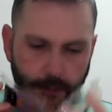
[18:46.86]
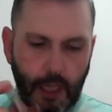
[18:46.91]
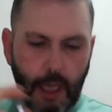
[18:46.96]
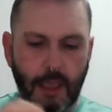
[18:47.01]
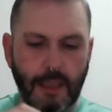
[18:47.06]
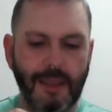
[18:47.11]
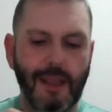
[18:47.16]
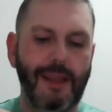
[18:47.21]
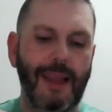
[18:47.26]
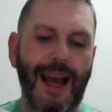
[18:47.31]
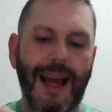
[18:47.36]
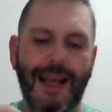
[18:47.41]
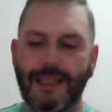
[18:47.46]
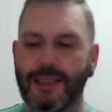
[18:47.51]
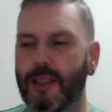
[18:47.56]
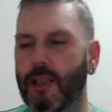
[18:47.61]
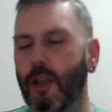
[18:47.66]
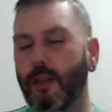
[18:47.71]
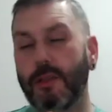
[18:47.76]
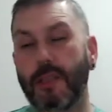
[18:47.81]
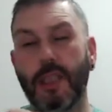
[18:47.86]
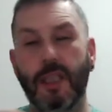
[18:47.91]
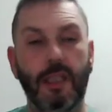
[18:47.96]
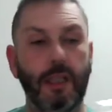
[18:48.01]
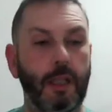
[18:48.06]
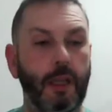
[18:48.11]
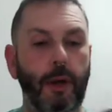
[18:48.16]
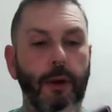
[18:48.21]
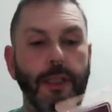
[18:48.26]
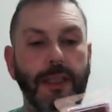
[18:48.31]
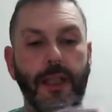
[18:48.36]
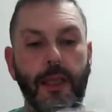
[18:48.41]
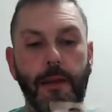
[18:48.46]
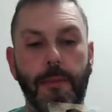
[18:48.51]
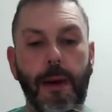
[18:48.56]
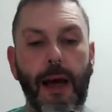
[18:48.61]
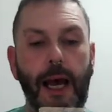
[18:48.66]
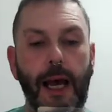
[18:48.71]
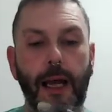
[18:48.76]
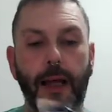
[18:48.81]
So that's going to go into the
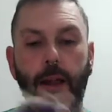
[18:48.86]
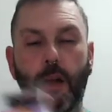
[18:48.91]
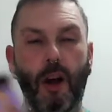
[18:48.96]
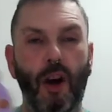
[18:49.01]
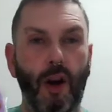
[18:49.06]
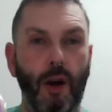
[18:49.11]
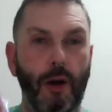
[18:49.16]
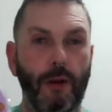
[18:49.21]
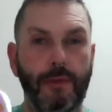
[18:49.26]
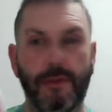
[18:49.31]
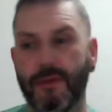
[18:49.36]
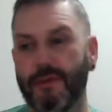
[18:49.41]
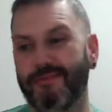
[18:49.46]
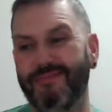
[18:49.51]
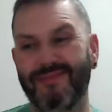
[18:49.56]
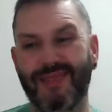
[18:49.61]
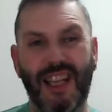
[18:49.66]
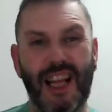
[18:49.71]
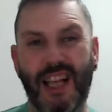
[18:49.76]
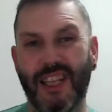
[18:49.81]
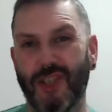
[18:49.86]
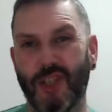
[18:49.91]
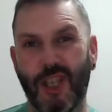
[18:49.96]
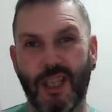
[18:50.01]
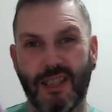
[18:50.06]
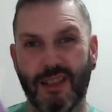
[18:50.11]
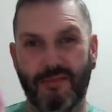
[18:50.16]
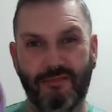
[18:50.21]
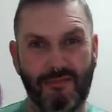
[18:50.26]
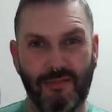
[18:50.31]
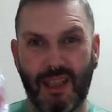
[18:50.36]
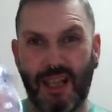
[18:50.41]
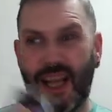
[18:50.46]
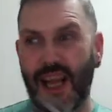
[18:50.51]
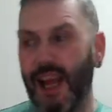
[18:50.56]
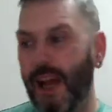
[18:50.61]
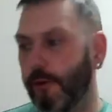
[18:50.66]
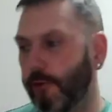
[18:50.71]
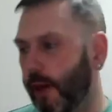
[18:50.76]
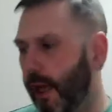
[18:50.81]
pile of let's just
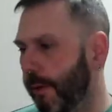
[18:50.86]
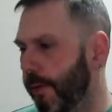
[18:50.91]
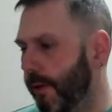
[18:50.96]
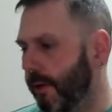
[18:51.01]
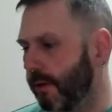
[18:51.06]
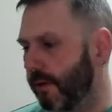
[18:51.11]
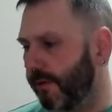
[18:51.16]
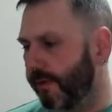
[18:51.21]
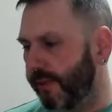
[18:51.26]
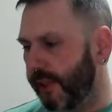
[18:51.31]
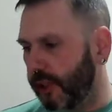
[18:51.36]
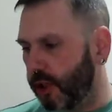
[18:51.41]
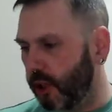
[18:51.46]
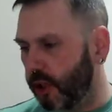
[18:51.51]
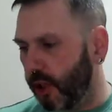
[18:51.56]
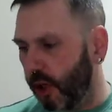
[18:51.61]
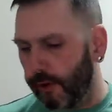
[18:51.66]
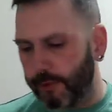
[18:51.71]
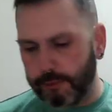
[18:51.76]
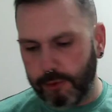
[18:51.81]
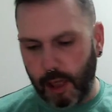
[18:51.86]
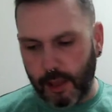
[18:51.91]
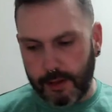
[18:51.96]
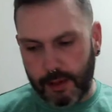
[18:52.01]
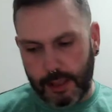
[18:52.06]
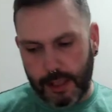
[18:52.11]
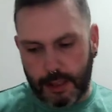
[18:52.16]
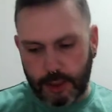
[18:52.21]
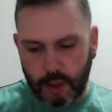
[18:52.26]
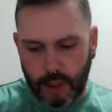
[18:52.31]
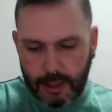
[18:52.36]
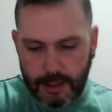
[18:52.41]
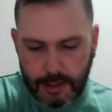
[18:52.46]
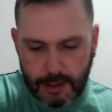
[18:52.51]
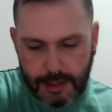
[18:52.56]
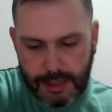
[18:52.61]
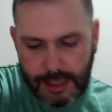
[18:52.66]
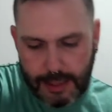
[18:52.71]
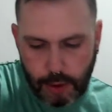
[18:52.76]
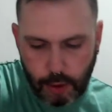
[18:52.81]
hurry up and finish it off rather than it just
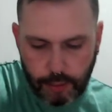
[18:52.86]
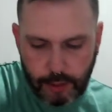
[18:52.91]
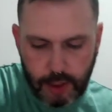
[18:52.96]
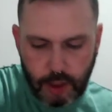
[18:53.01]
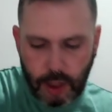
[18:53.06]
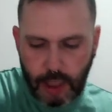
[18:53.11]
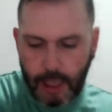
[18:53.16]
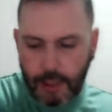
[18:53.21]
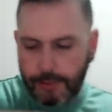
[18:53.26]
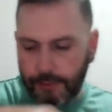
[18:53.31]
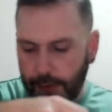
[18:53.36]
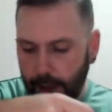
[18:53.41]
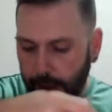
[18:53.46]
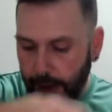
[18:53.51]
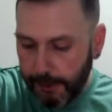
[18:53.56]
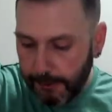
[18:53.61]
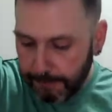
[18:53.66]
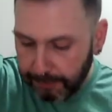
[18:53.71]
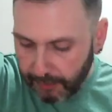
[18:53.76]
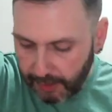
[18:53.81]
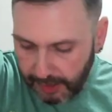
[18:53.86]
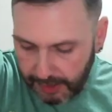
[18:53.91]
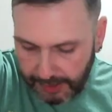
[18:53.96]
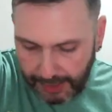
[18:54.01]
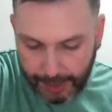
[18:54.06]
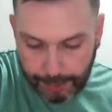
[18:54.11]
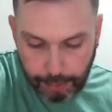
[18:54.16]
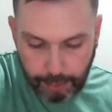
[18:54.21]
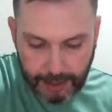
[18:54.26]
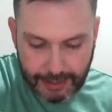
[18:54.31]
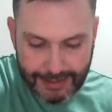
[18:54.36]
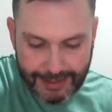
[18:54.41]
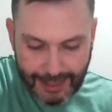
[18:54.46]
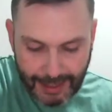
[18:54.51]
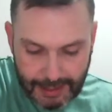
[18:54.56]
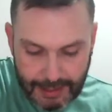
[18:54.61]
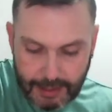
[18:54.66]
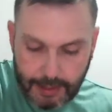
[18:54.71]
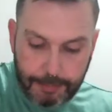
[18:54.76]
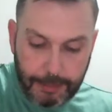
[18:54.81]
sit on the shelf gathering
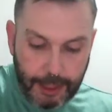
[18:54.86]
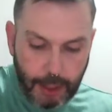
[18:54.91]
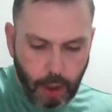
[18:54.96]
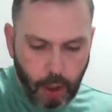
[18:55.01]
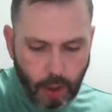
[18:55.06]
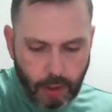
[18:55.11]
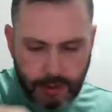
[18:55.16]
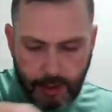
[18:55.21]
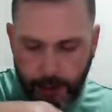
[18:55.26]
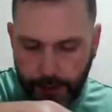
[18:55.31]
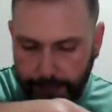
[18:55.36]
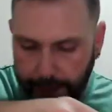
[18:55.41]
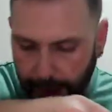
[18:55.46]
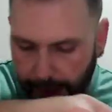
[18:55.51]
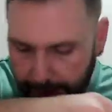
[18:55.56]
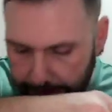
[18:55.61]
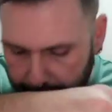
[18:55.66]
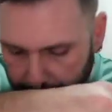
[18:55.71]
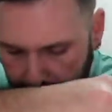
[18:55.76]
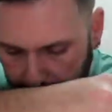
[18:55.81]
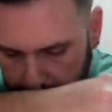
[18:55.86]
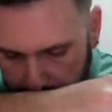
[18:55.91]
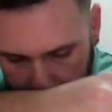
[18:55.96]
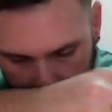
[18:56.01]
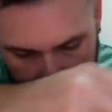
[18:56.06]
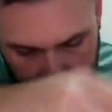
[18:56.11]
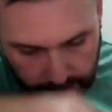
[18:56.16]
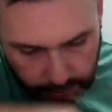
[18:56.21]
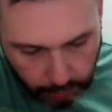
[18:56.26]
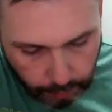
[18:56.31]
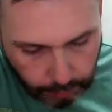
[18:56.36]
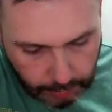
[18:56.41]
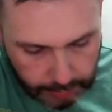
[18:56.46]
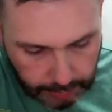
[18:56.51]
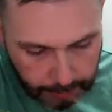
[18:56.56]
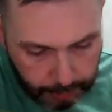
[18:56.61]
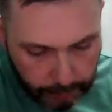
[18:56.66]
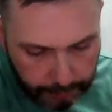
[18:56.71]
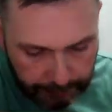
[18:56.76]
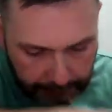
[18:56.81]
dust because of the fact that it's not one
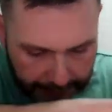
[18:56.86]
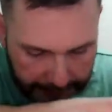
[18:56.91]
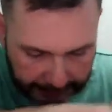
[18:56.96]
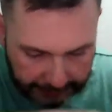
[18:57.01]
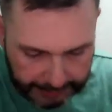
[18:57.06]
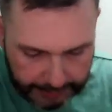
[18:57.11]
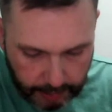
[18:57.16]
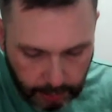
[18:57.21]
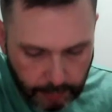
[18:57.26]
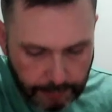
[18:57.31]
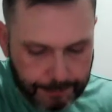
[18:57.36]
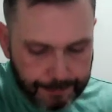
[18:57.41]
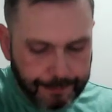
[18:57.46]
I'm overly keen on.